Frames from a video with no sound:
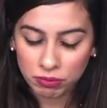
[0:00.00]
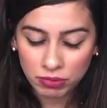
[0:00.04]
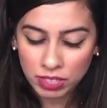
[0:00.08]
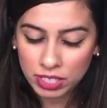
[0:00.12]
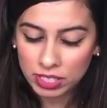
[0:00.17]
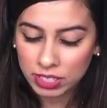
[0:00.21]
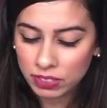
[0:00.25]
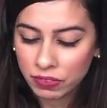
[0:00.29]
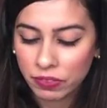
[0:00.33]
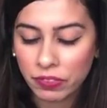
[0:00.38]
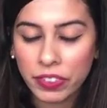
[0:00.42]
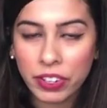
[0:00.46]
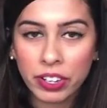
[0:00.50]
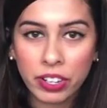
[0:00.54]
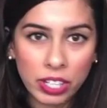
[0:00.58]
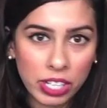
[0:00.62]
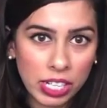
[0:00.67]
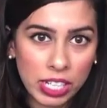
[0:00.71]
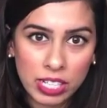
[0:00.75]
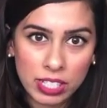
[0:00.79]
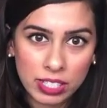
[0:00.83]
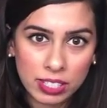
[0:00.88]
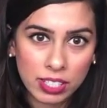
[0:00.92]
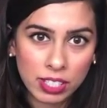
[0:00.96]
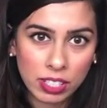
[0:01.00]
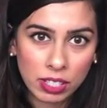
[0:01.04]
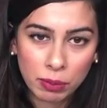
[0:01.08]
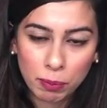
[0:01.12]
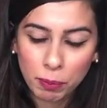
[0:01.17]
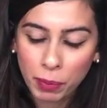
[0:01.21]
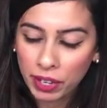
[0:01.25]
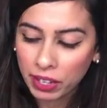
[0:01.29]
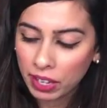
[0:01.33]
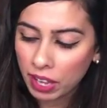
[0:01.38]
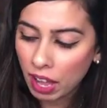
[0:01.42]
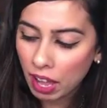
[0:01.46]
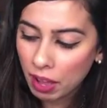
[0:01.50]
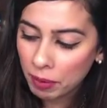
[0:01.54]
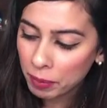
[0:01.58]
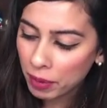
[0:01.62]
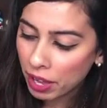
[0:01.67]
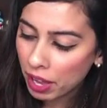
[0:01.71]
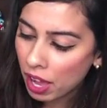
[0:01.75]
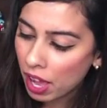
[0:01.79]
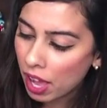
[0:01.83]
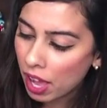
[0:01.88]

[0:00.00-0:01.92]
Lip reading: it's very easy to pick up.